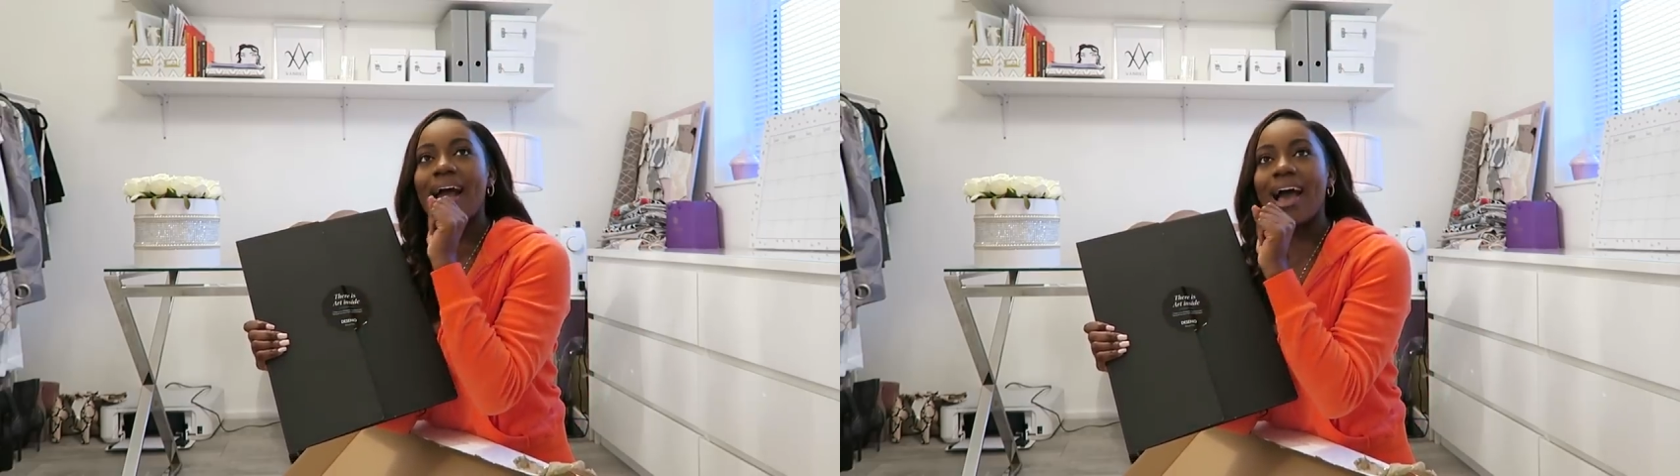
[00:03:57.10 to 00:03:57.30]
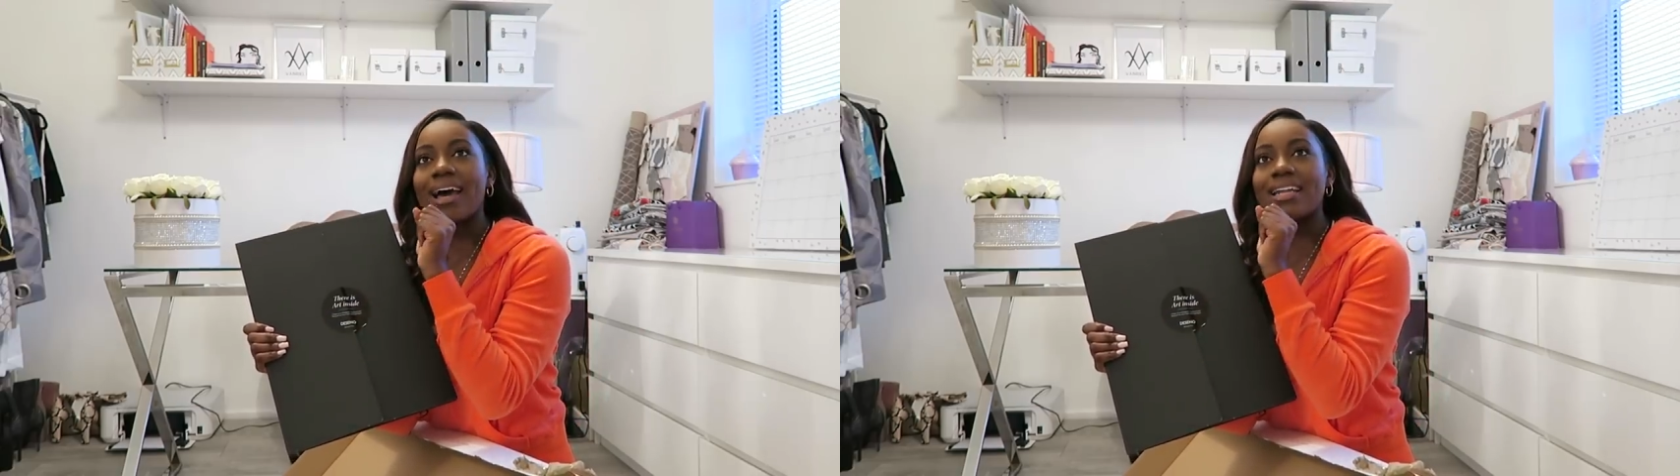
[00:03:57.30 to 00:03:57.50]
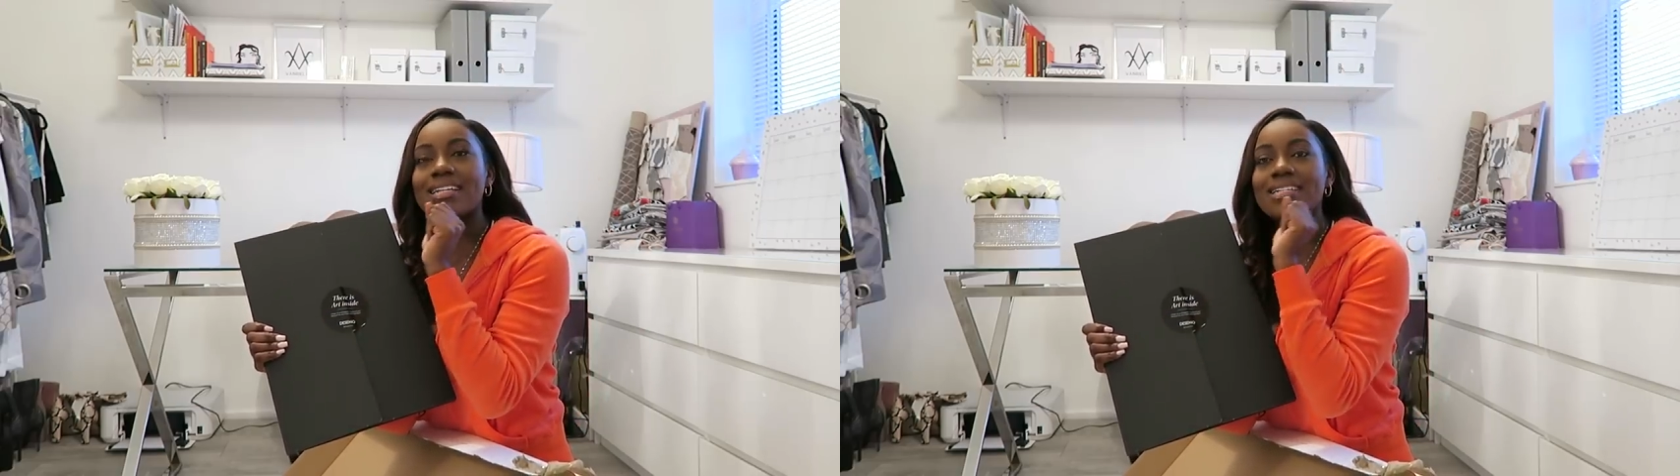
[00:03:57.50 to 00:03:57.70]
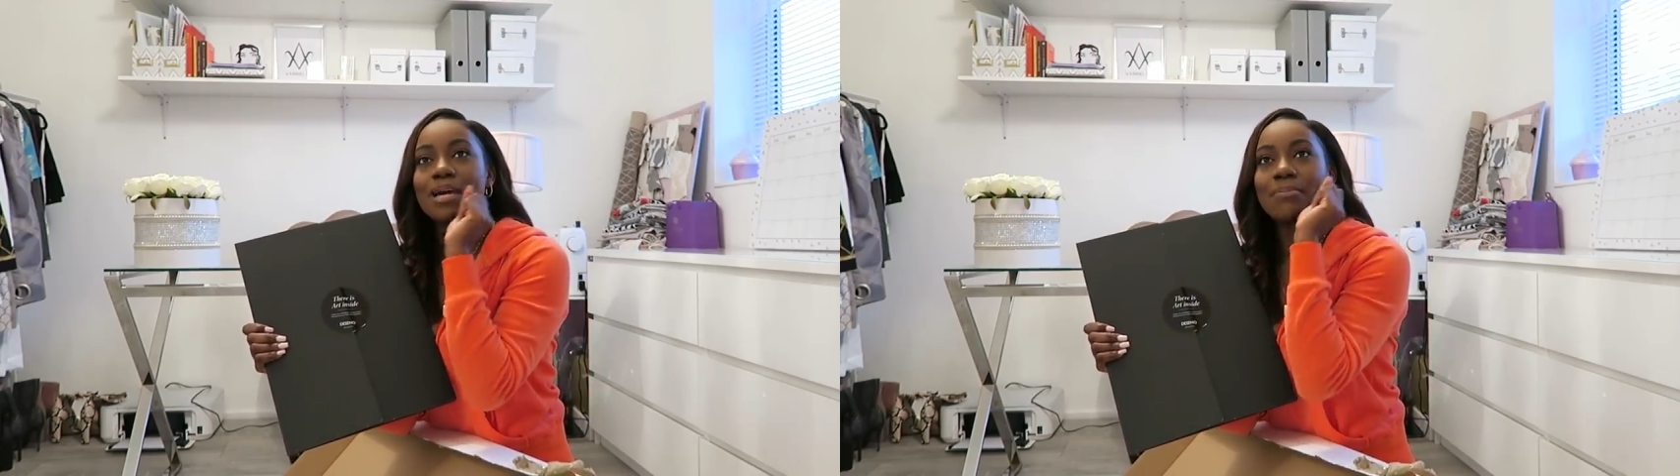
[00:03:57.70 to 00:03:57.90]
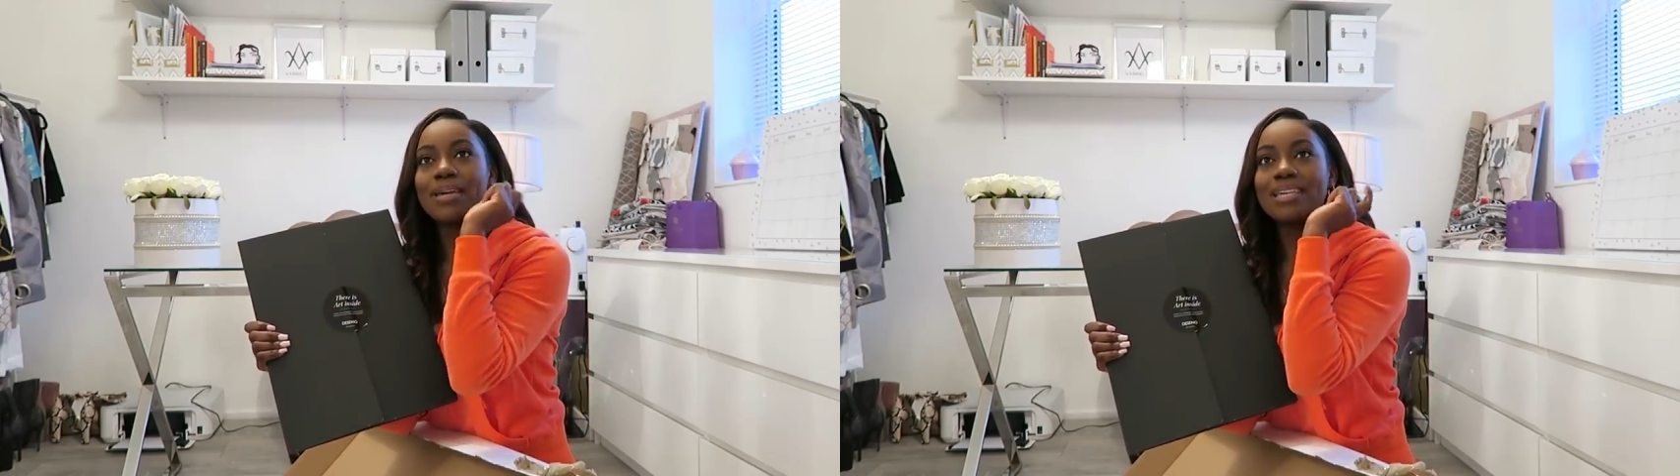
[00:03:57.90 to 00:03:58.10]
and
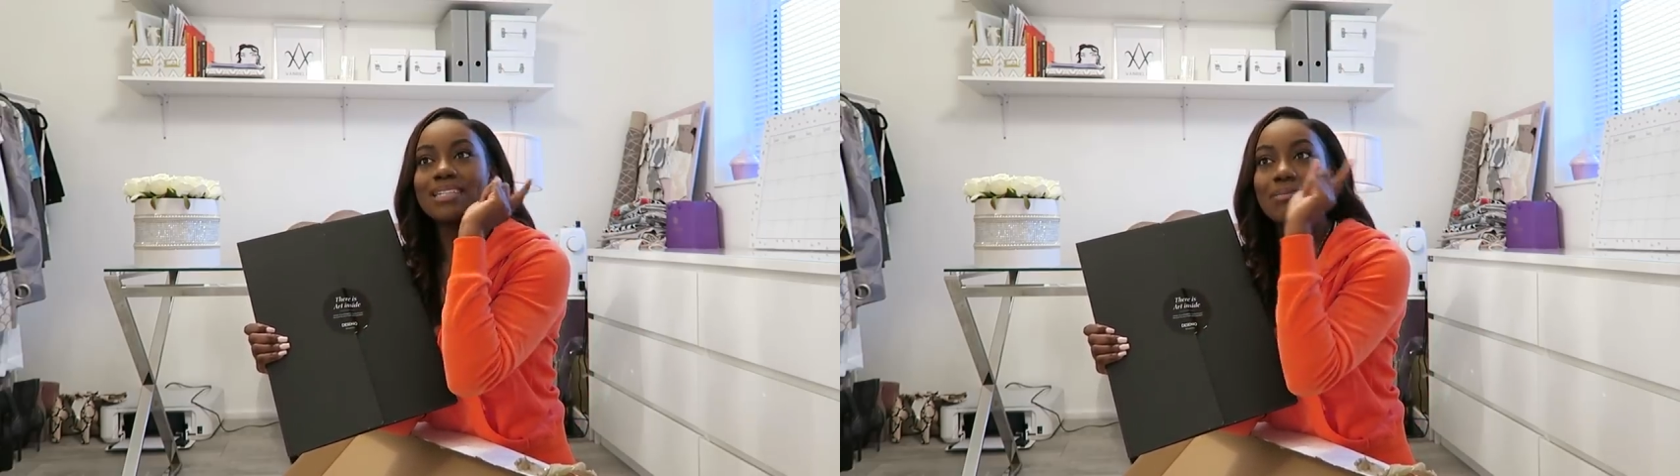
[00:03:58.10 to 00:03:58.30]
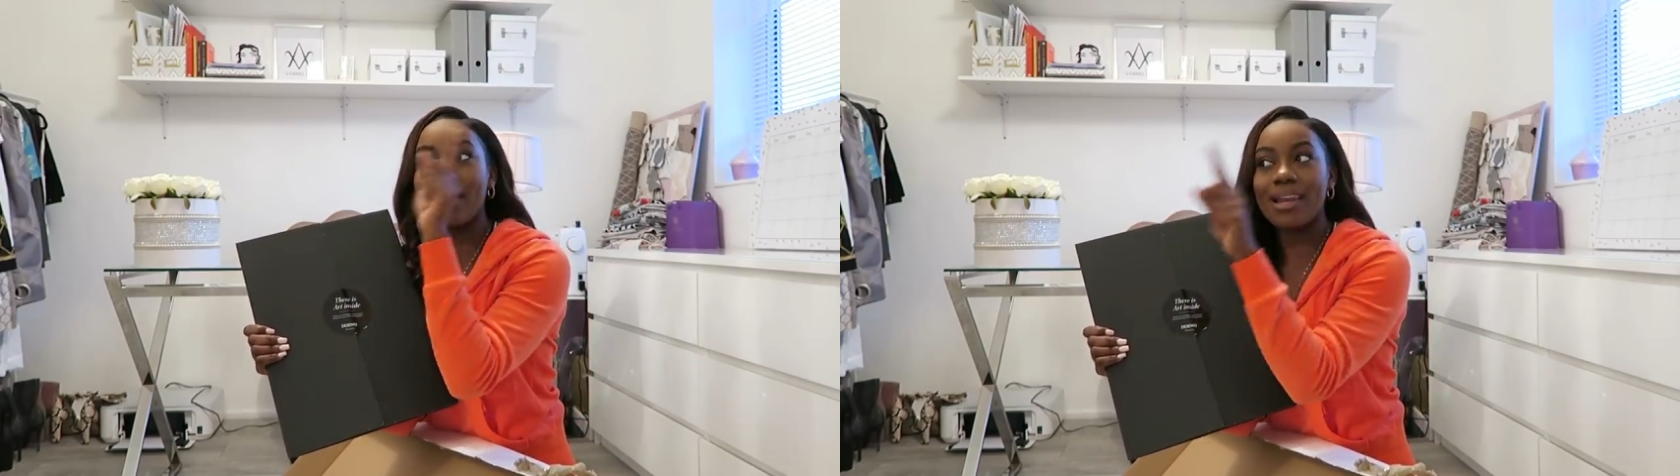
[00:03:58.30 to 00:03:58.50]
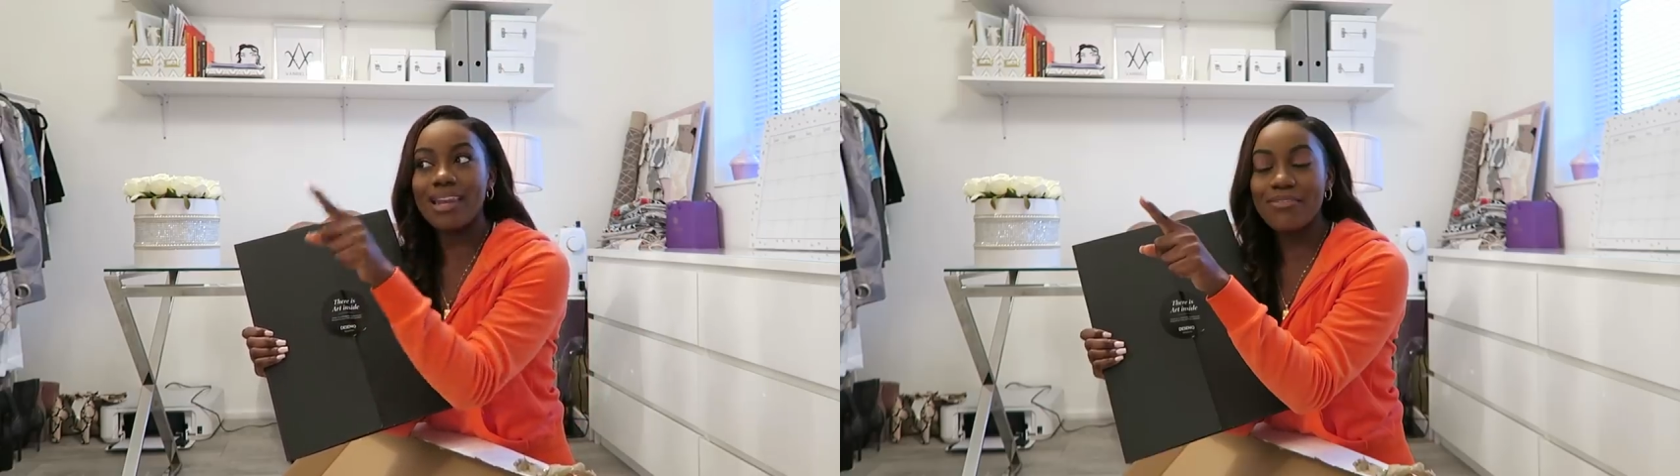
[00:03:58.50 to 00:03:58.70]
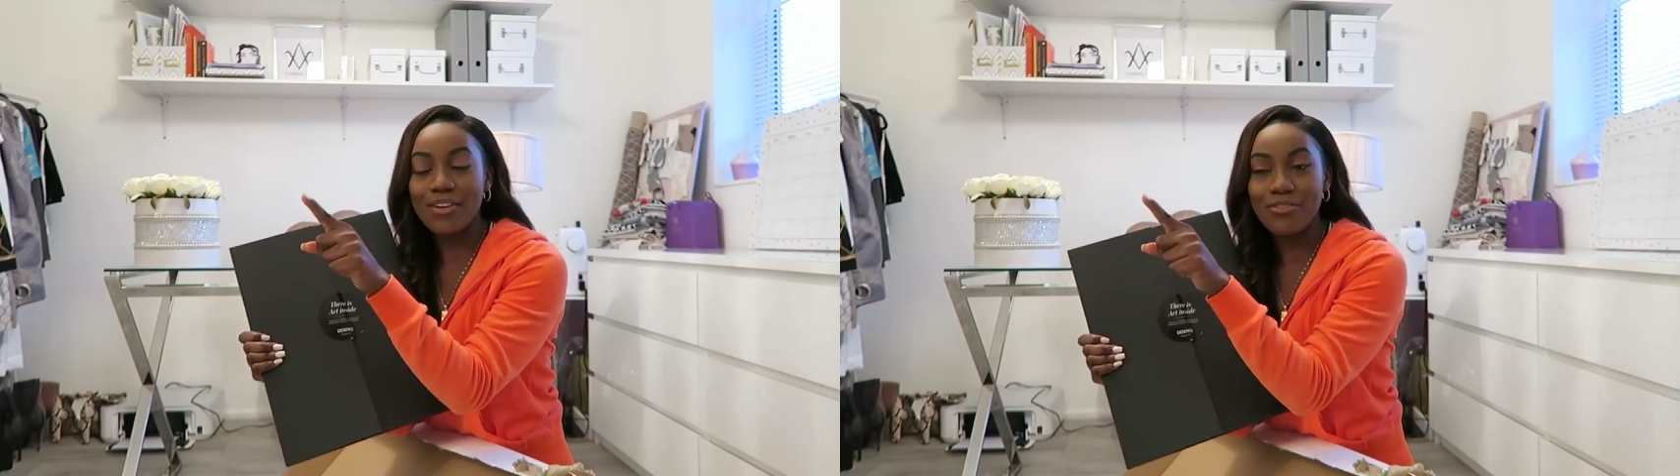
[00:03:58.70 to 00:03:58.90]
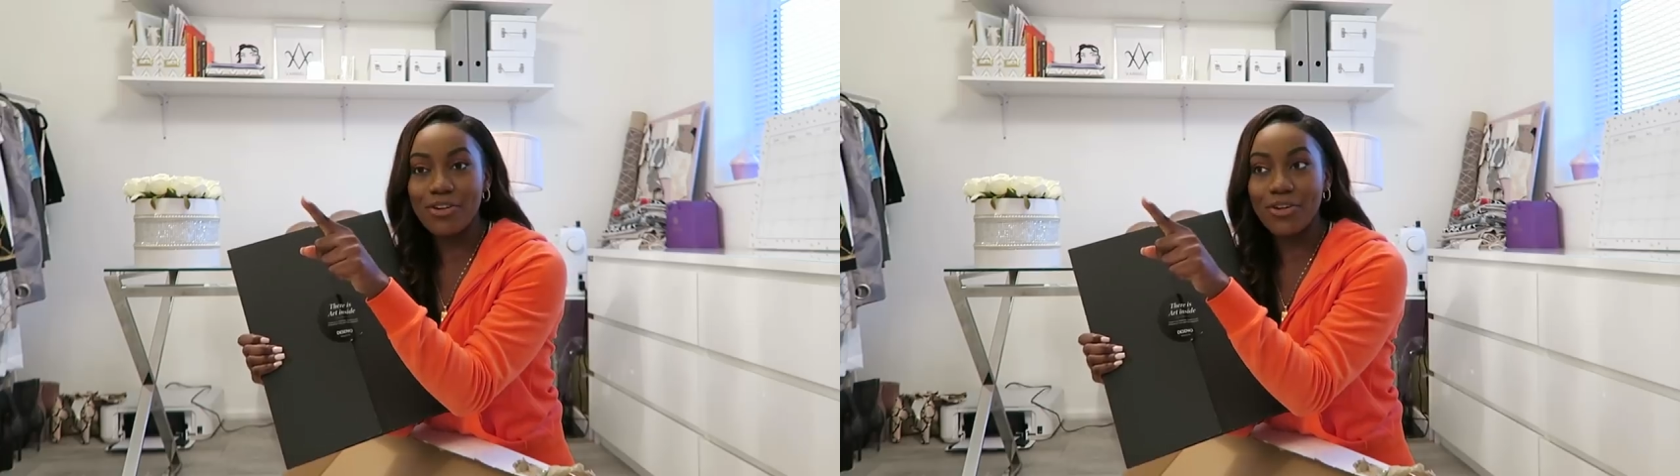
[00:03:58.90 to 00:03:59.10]
a piece in my
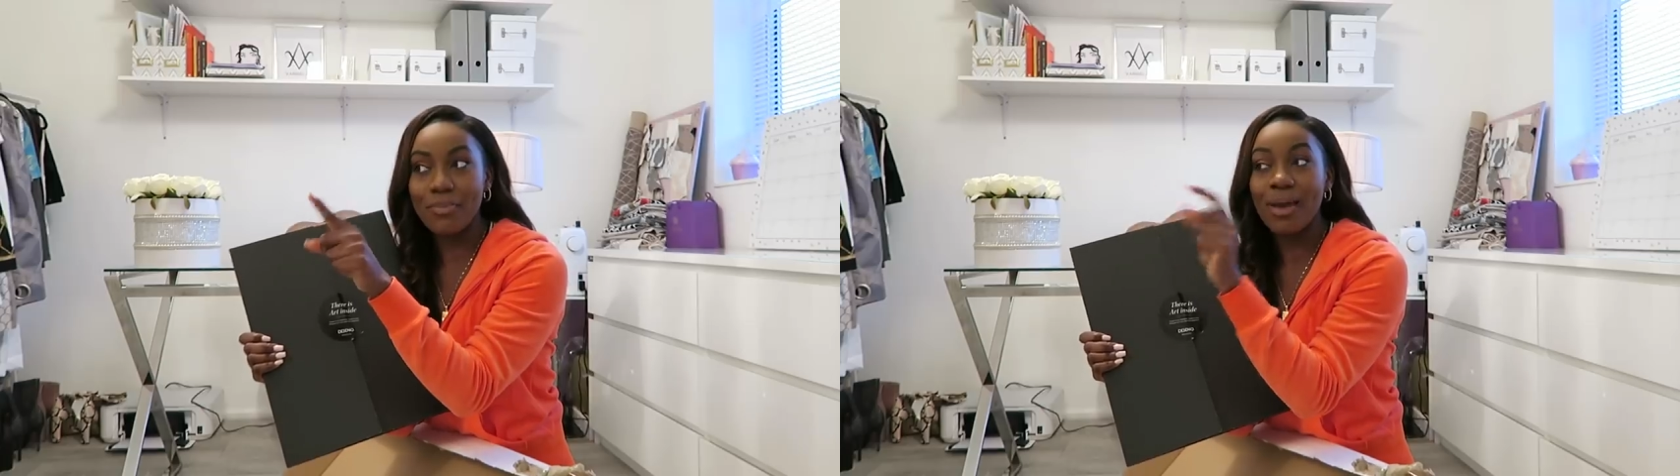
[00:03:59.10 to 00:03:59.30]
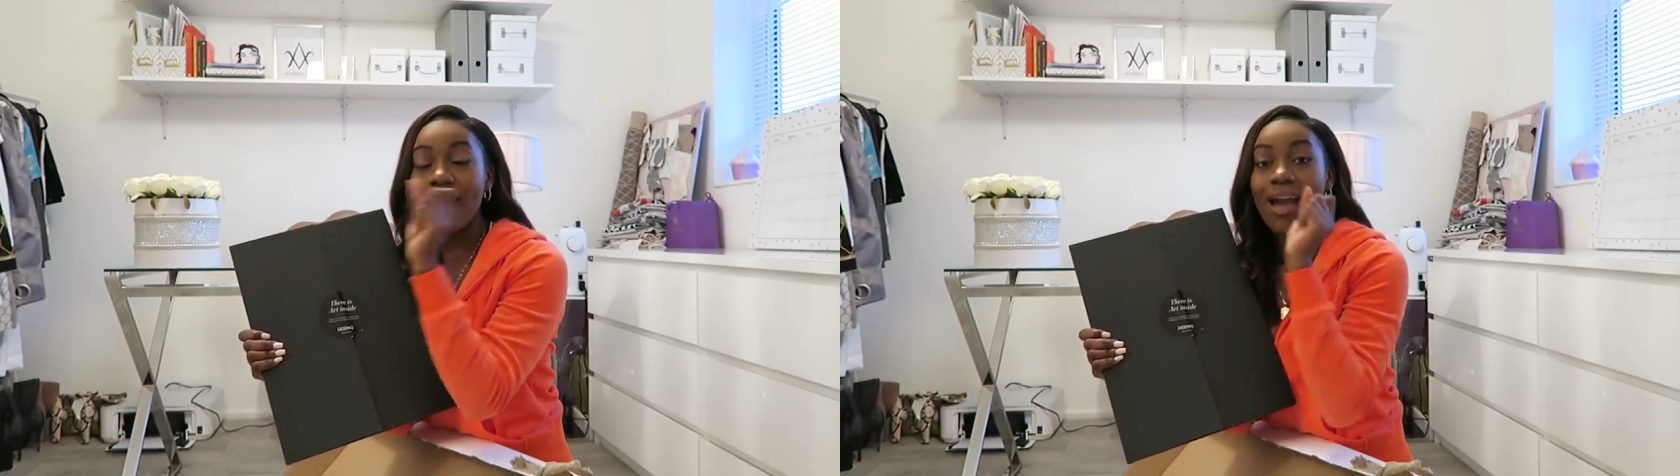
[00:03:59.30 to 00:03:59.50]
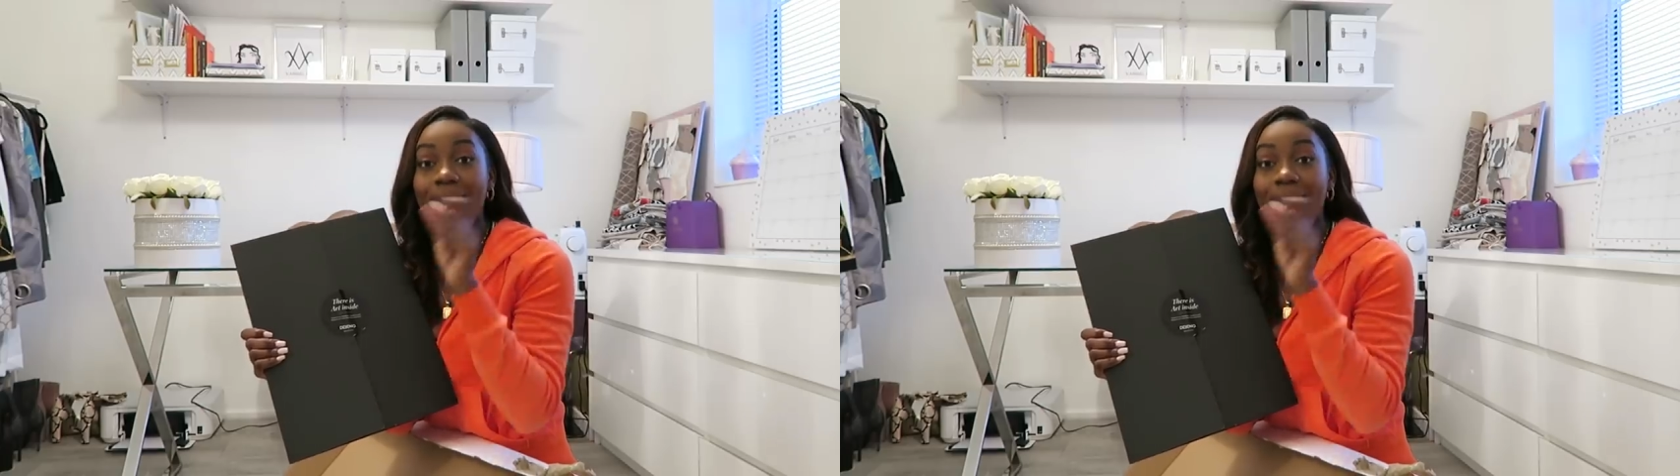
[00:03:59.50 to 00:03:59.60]
living room